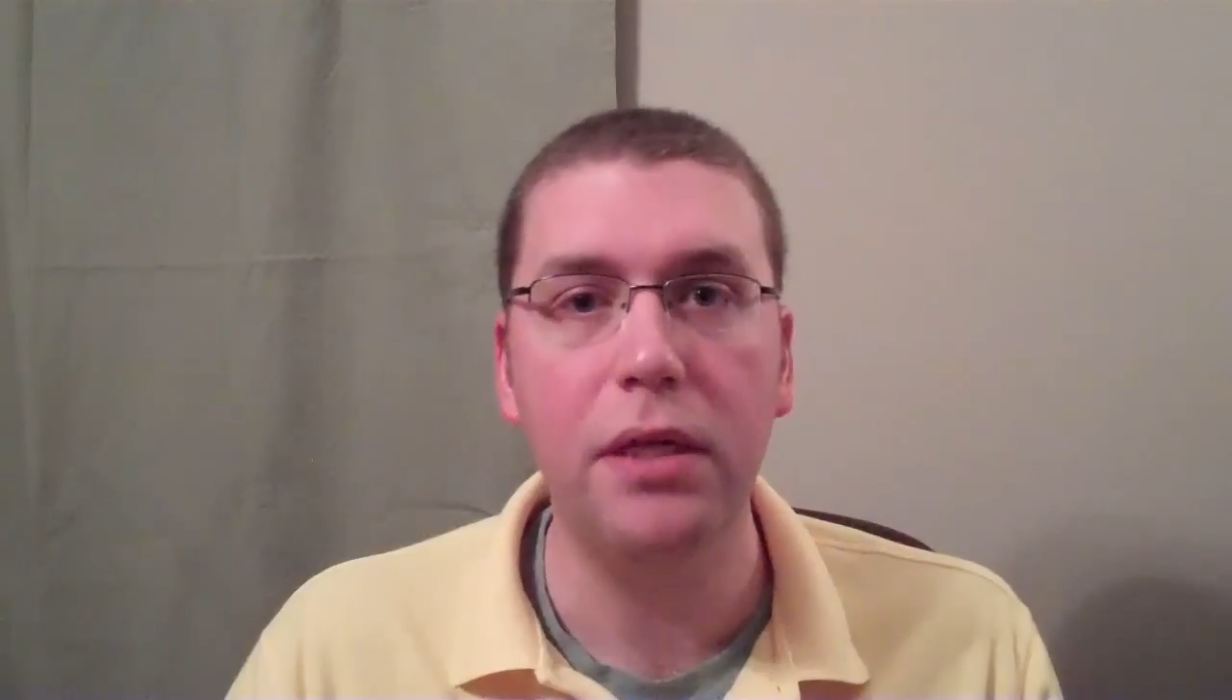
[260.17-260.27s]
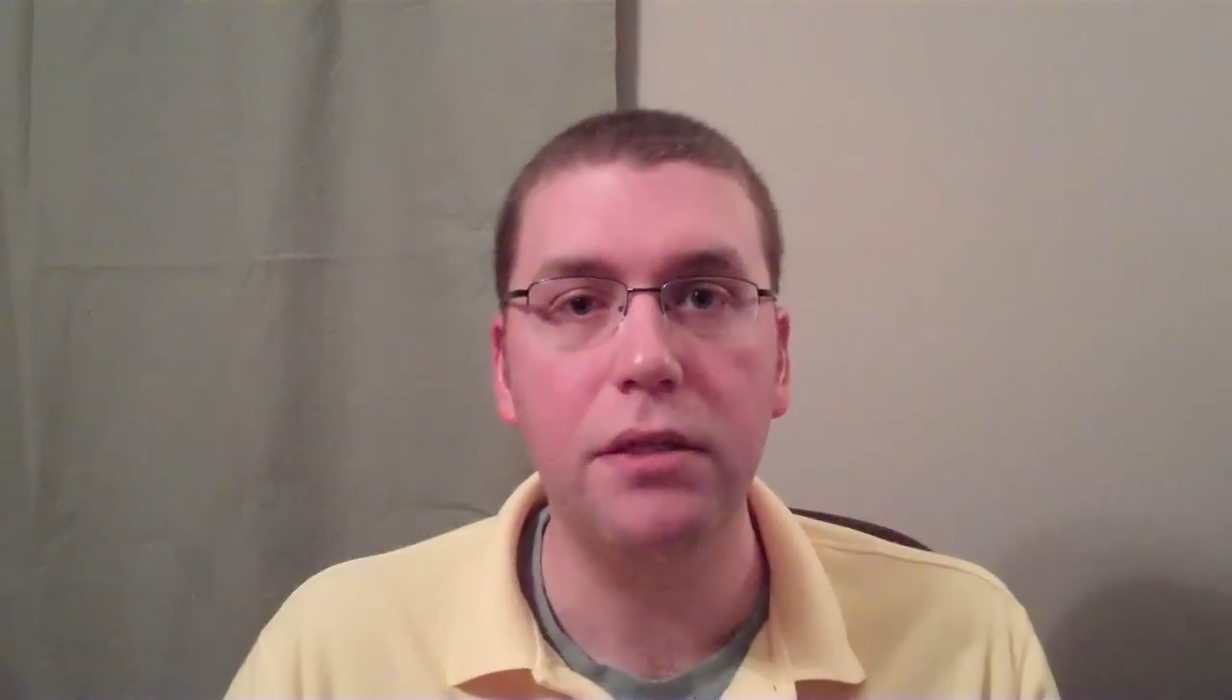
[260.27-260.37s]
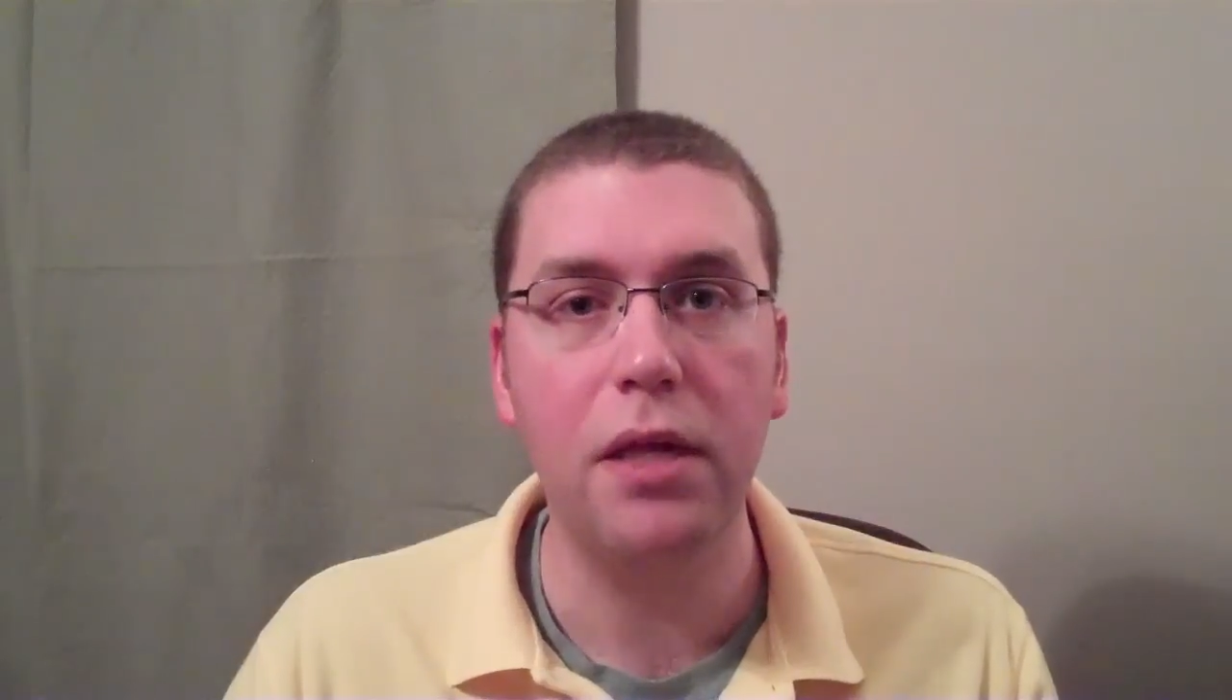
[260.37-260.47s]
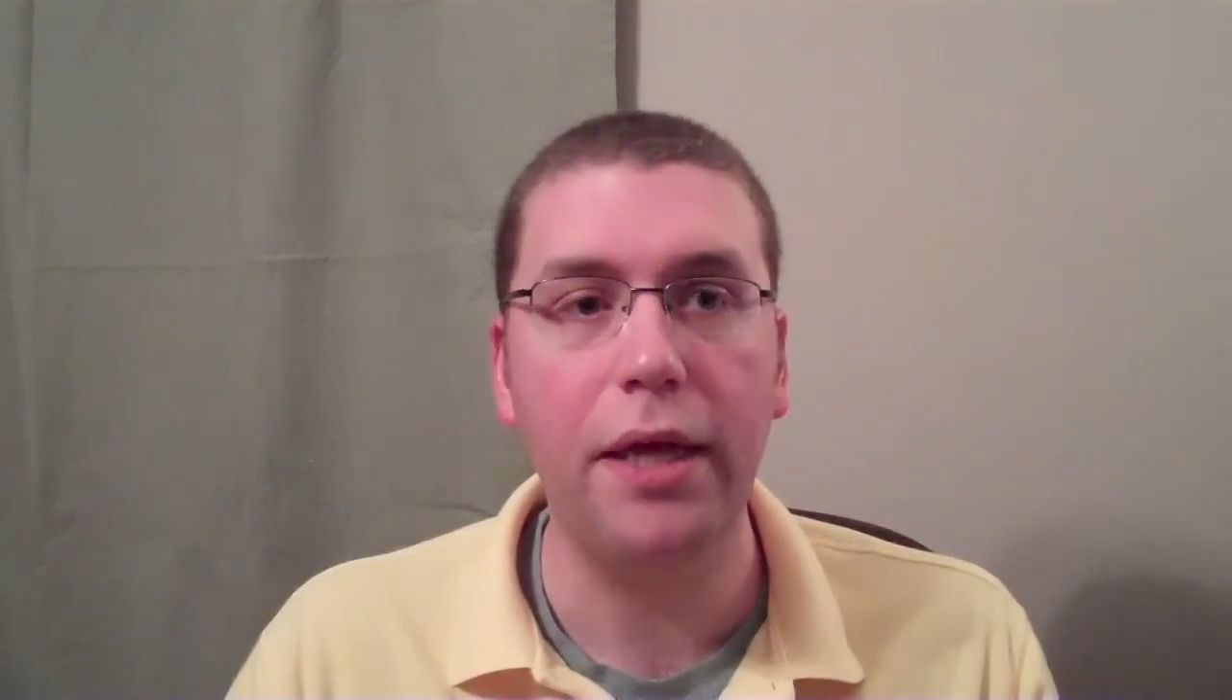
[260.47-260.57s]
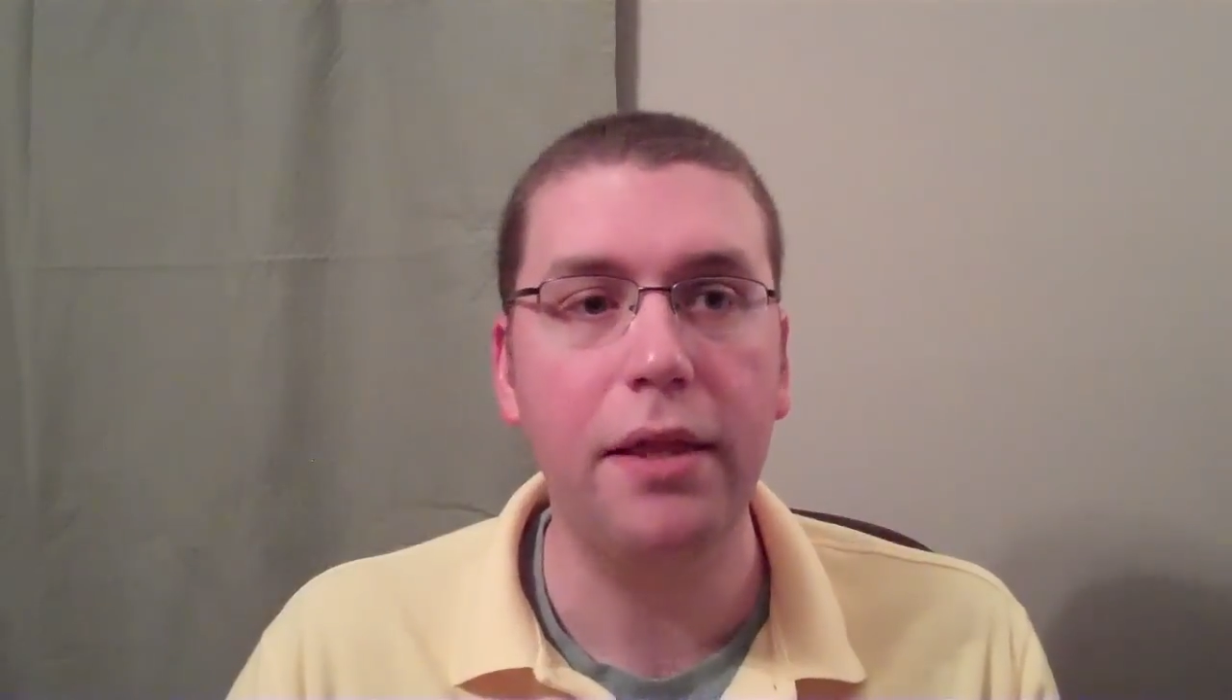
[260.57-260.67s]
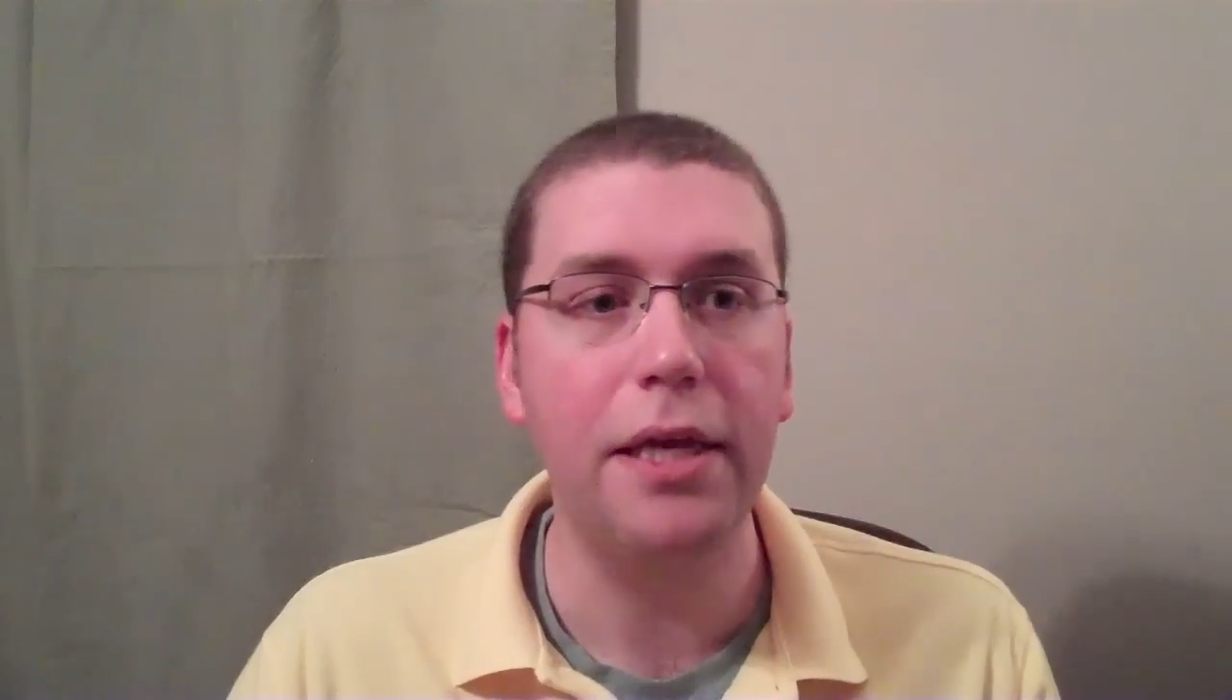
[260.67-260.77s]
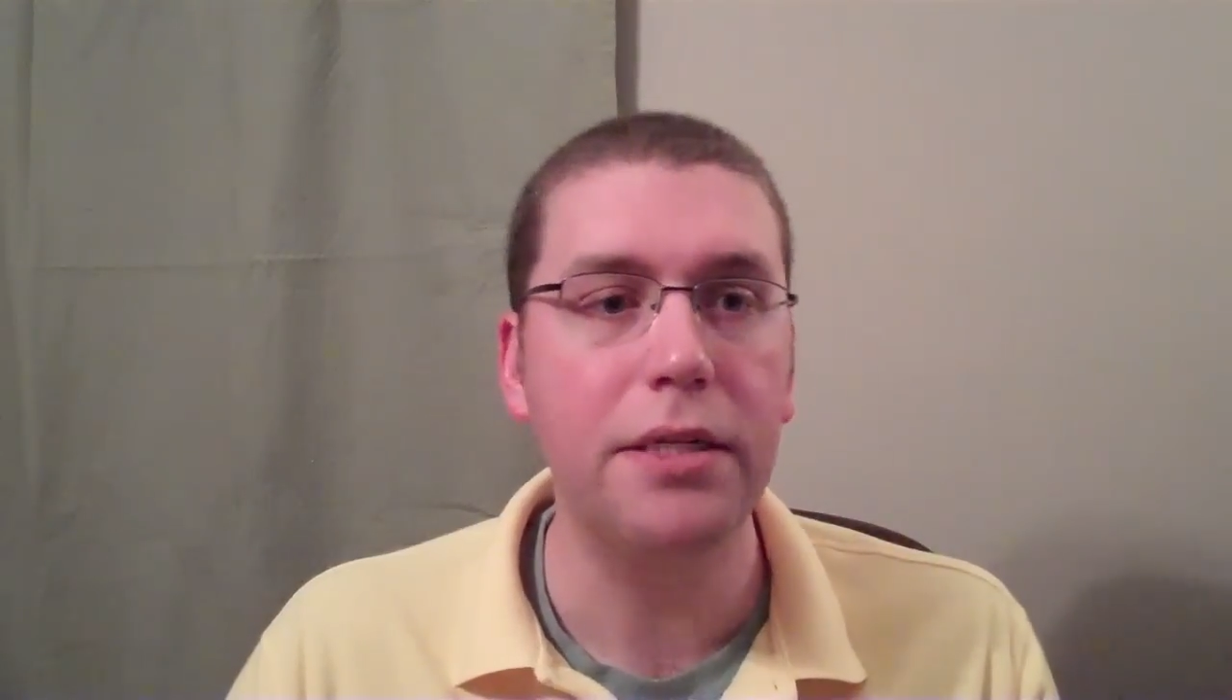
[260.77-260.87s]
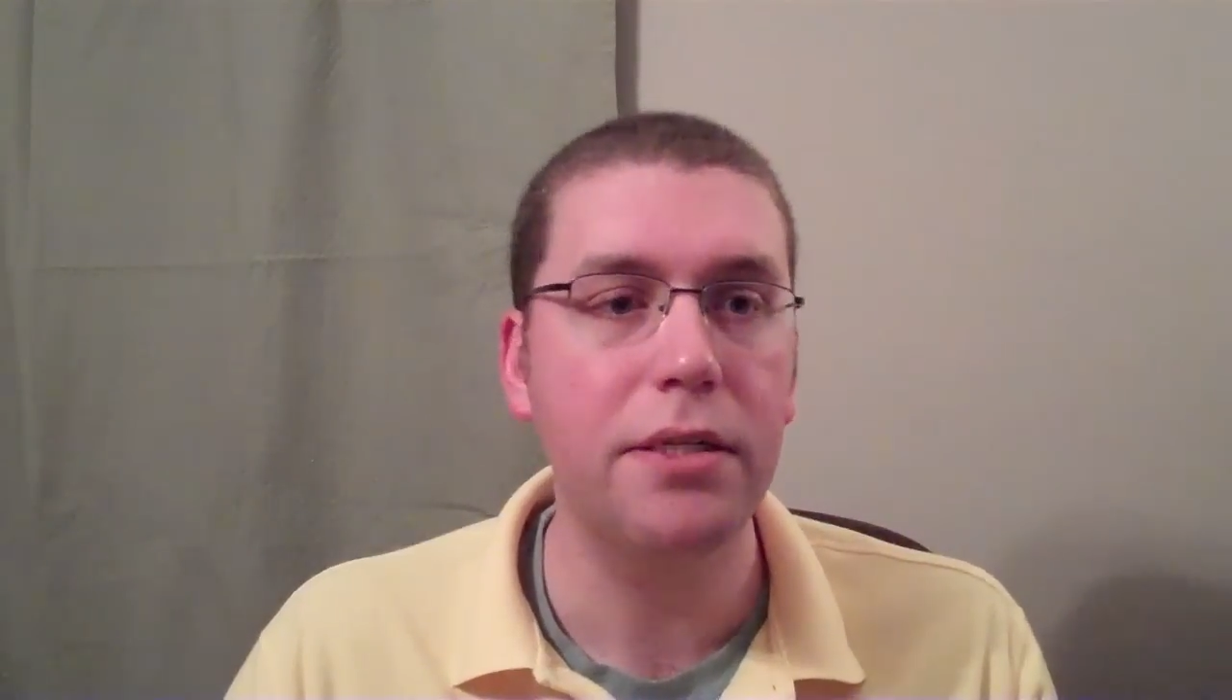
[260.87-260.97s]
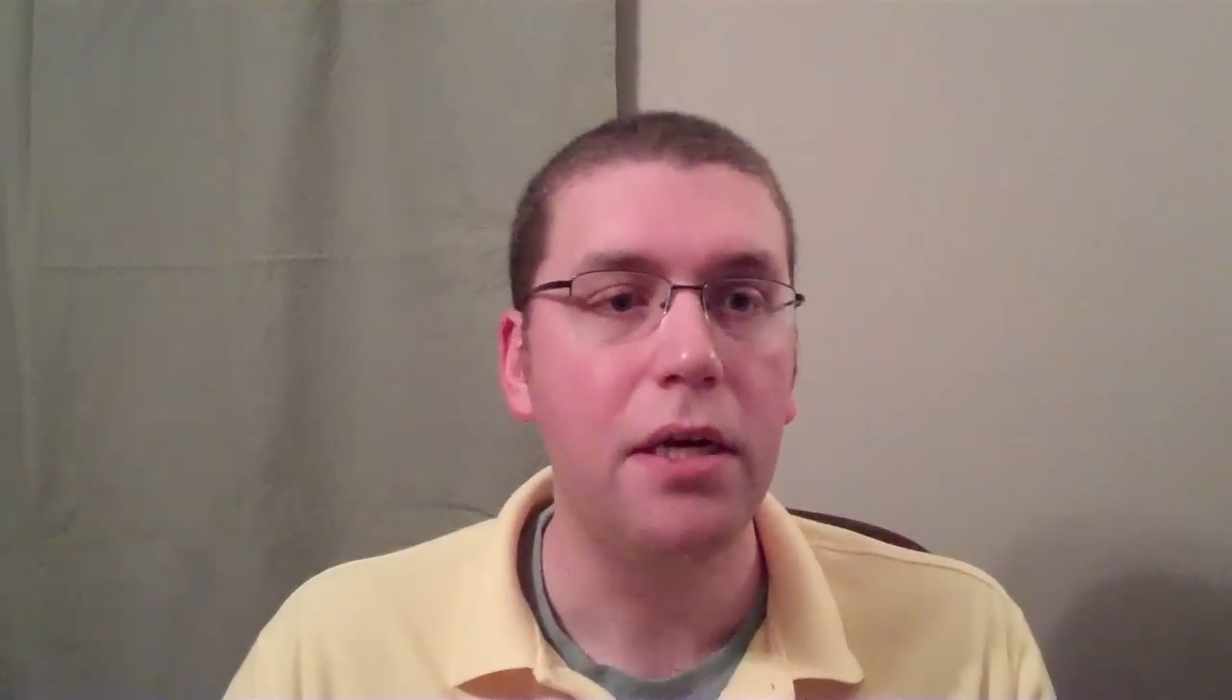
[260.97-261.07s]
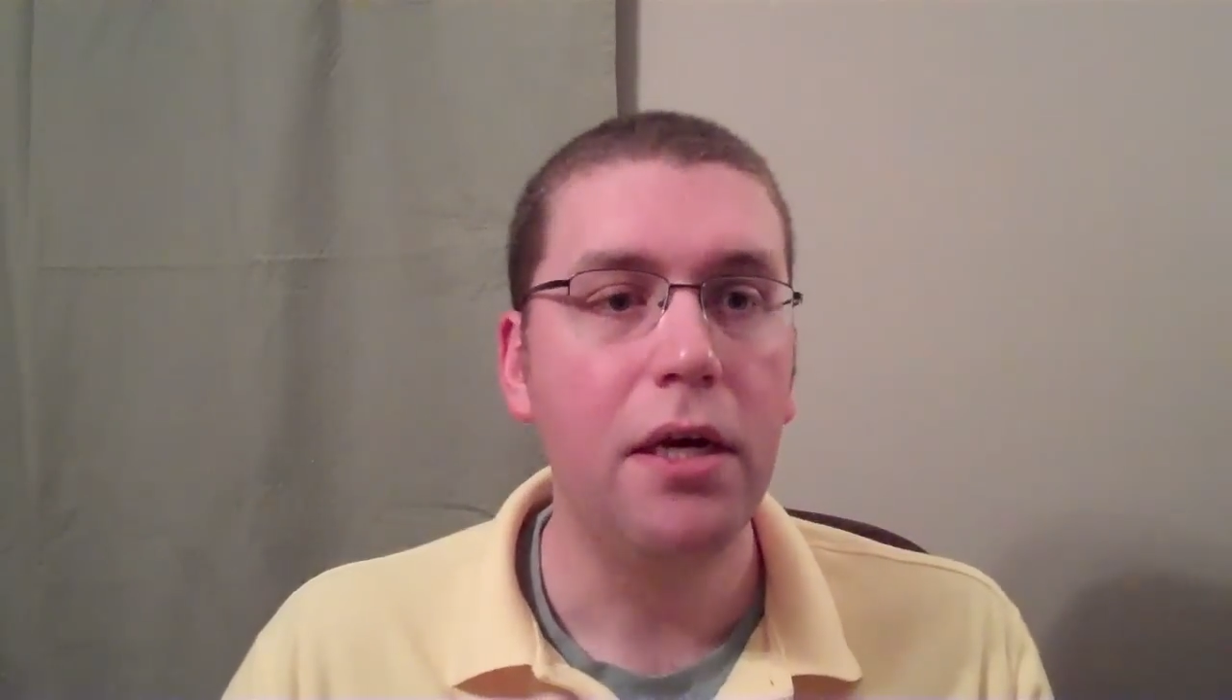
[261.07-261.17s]
things like
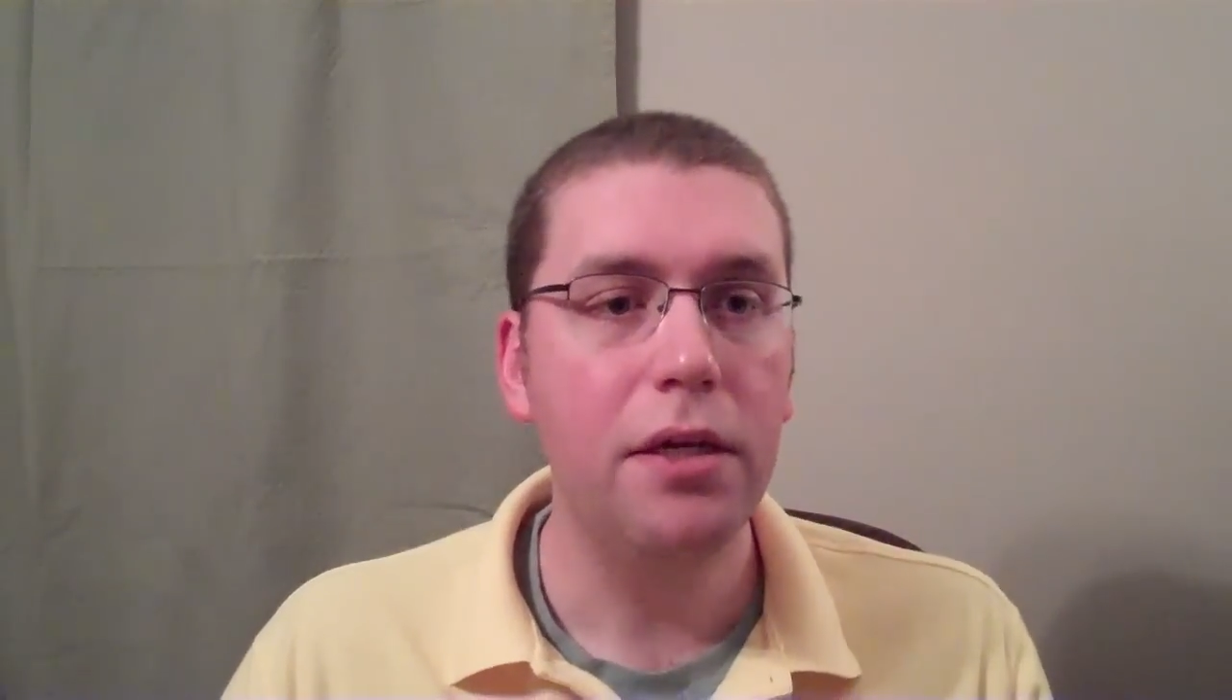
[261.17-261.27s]
this.